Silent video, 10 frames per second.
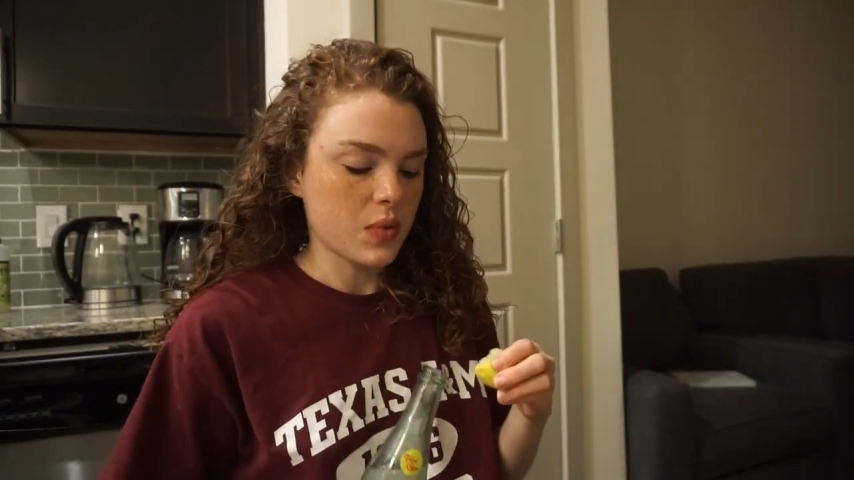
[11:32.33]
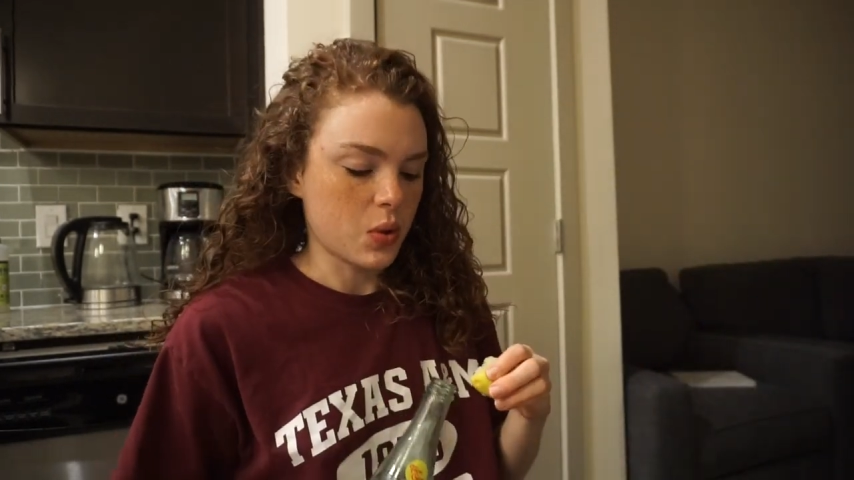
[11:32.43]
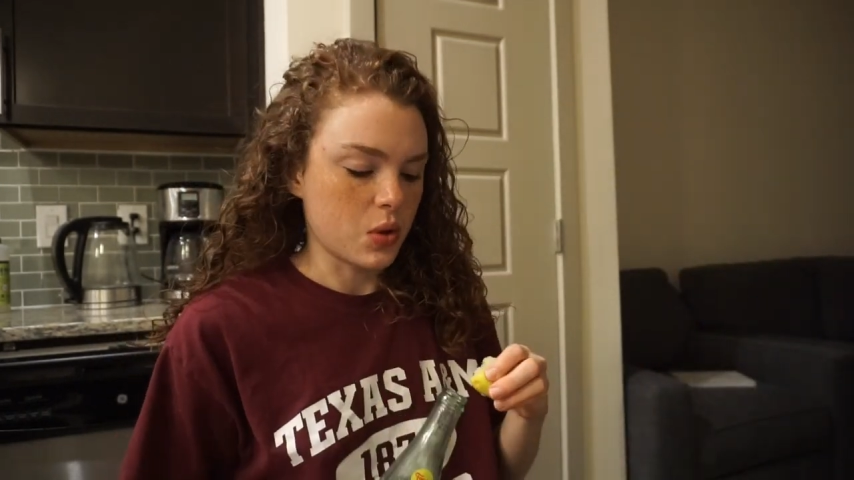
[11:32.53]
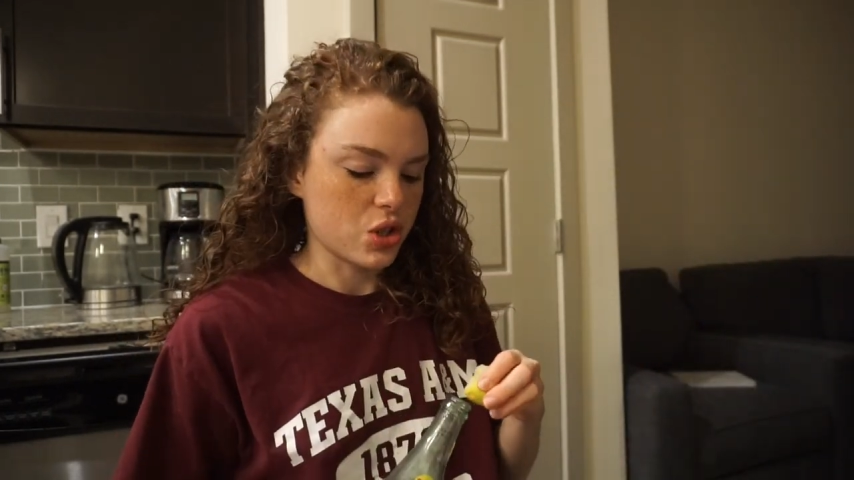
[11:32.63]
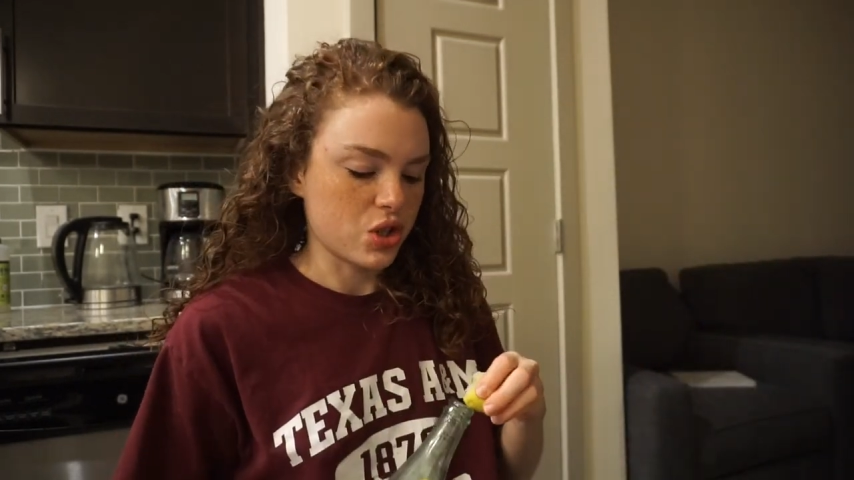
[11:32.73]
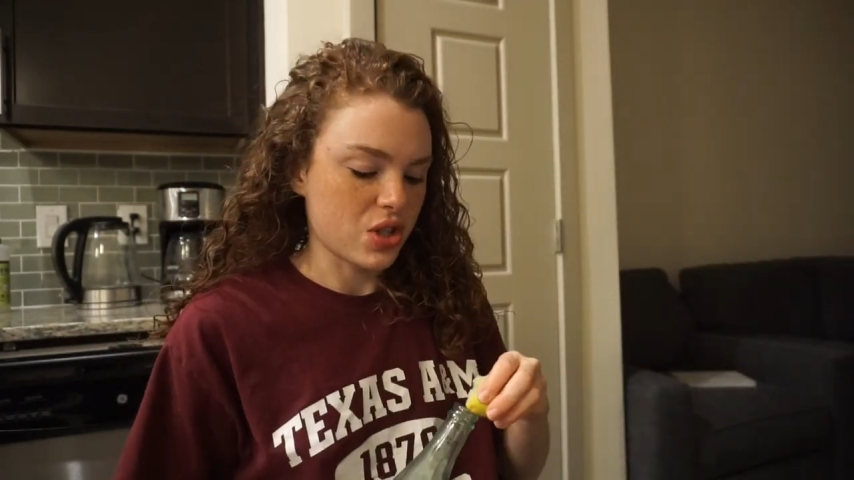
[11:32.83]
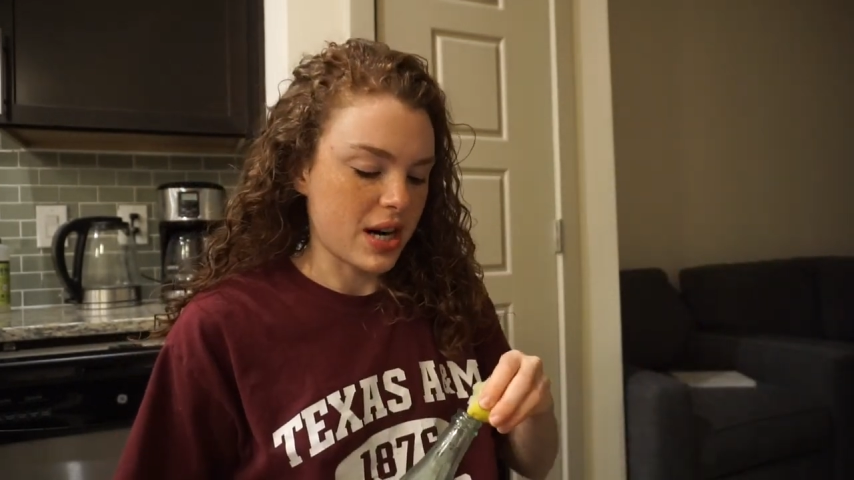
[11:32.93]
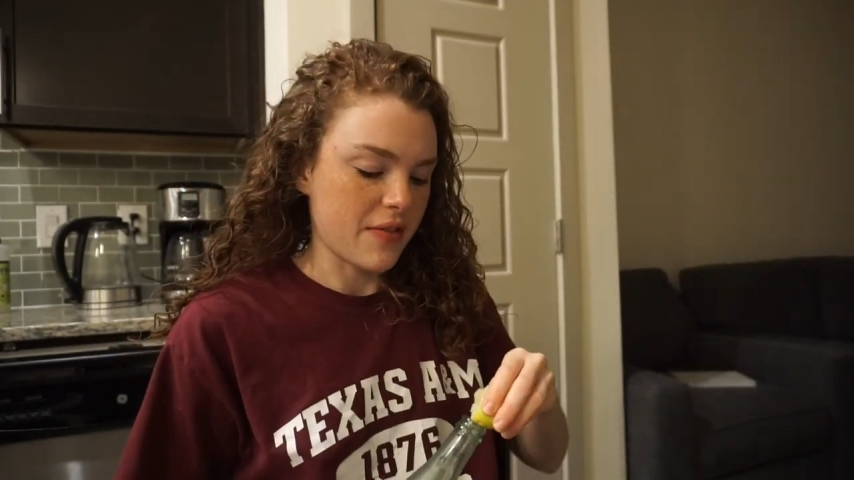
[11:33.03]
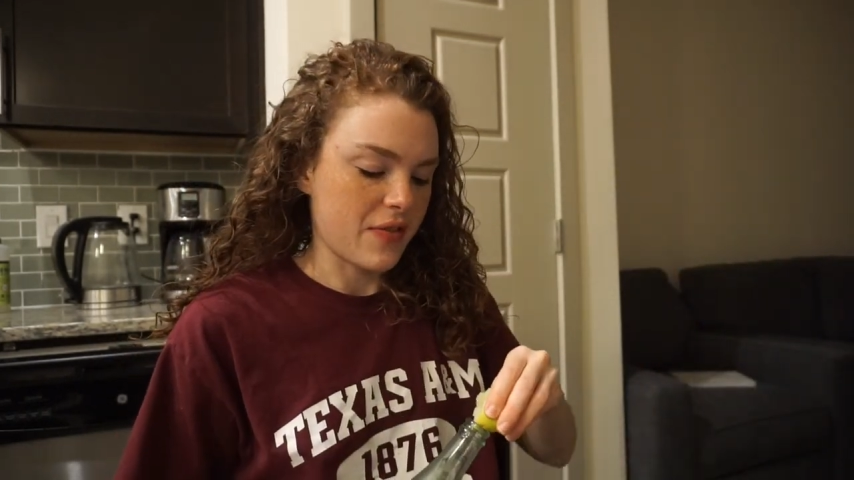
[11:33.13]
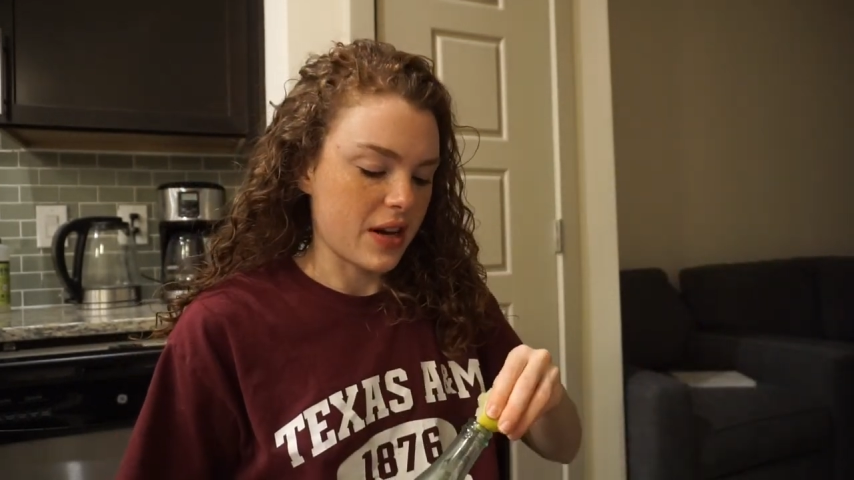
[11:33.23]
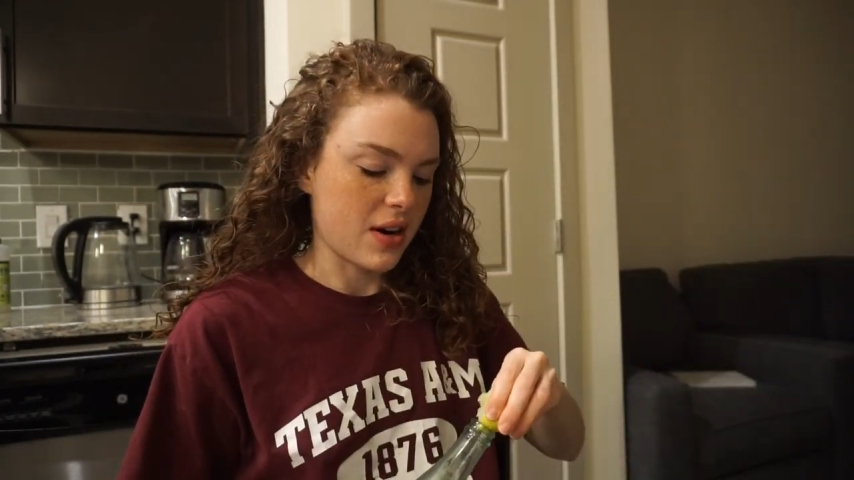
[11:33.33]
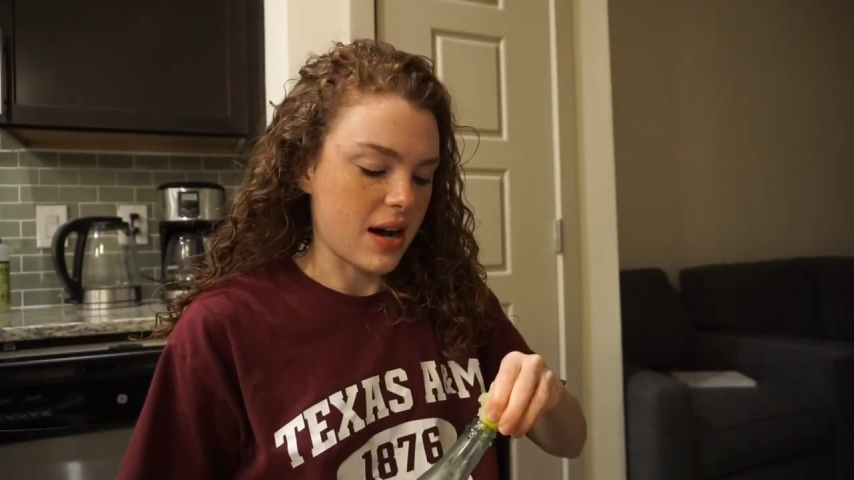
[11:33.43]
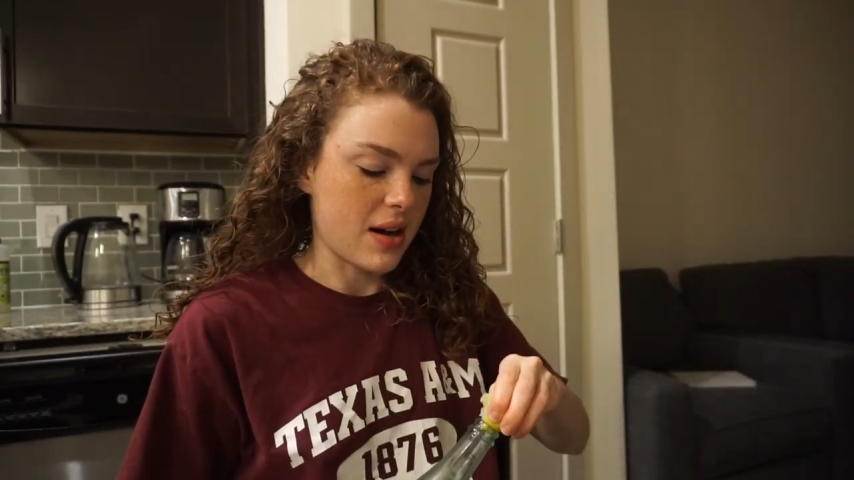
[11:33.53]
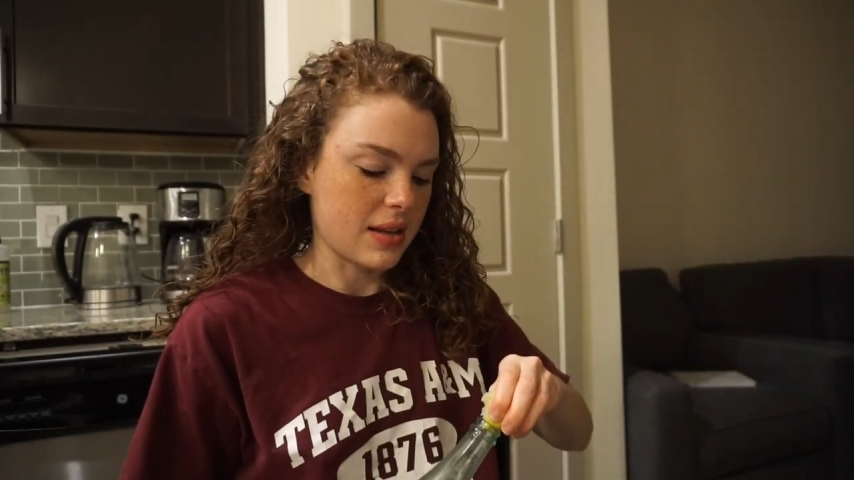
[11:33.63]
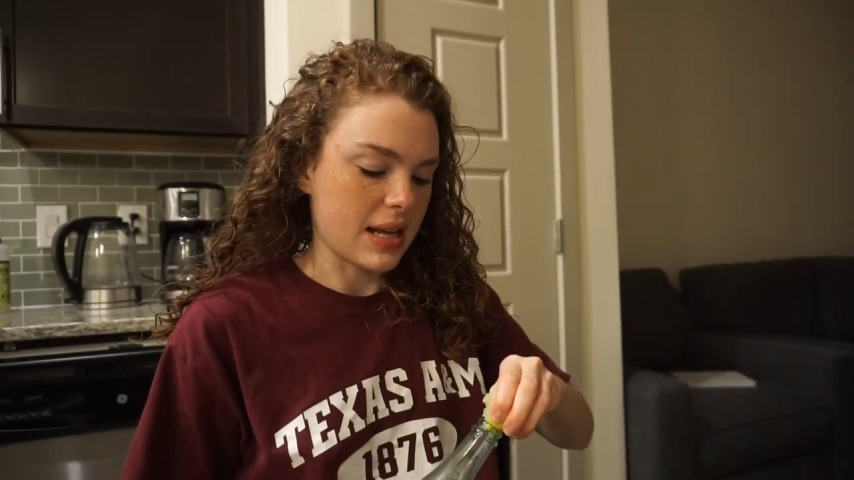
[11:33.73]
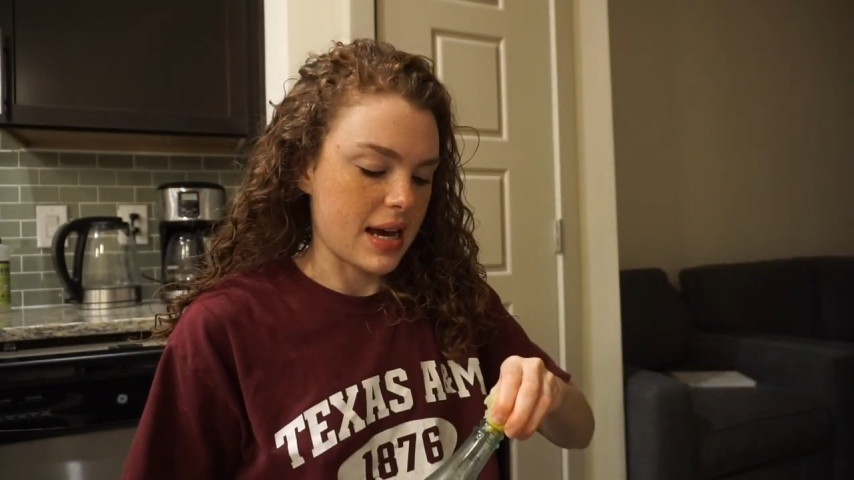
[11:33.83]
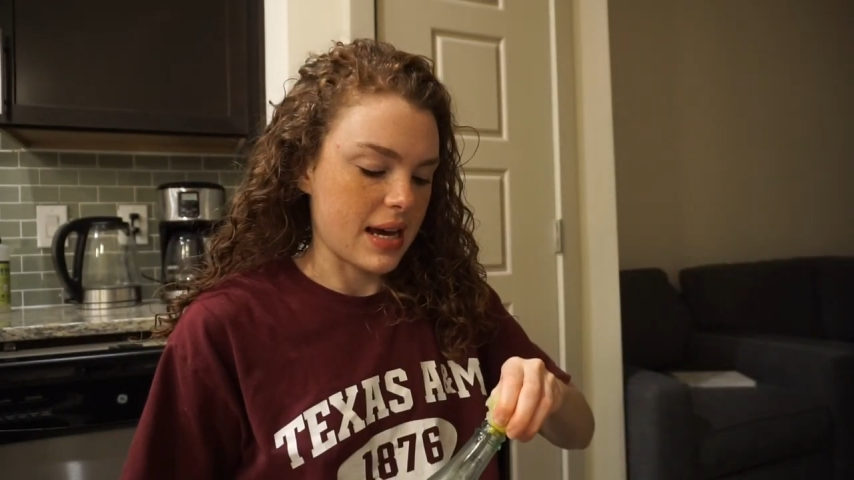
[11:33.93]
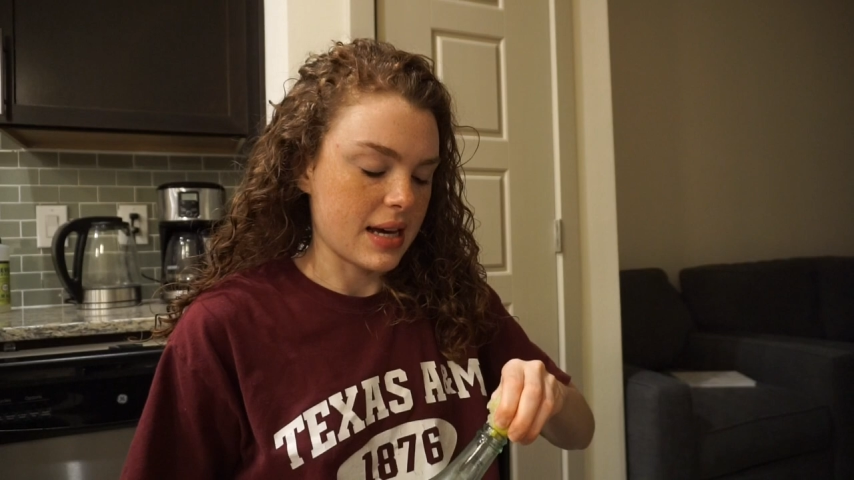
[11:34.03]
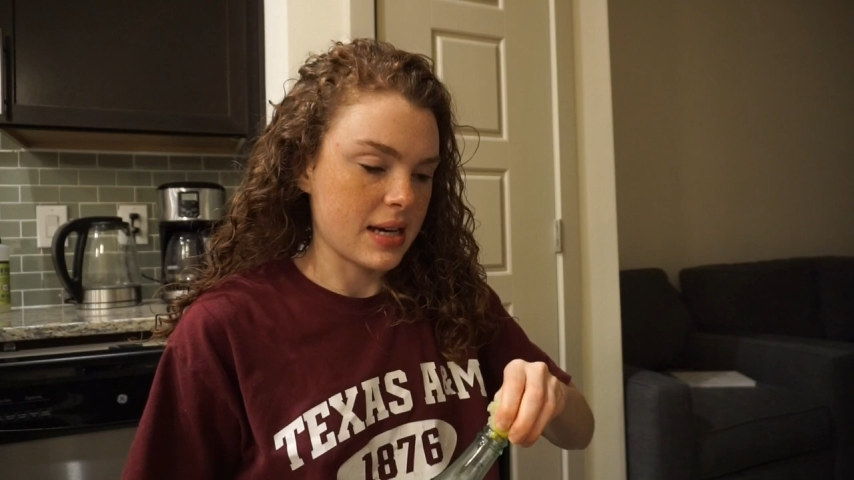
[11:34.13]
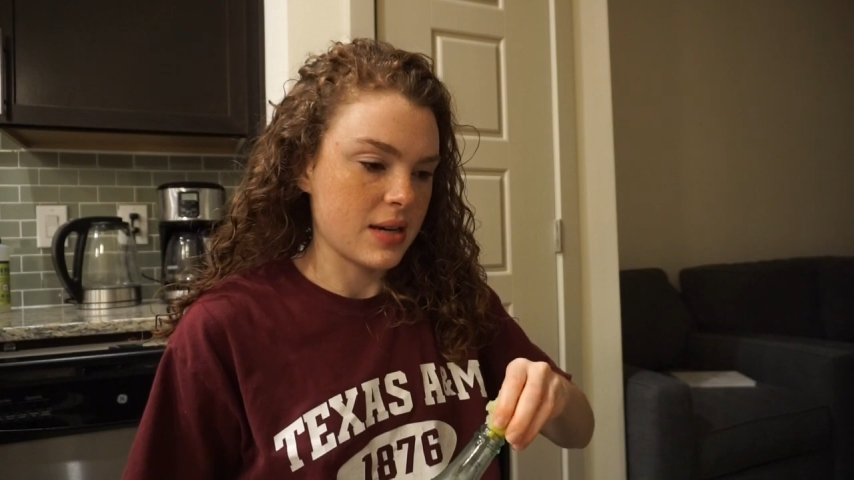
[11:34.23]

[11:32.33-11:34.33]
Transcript: we're just trying to figure out, like,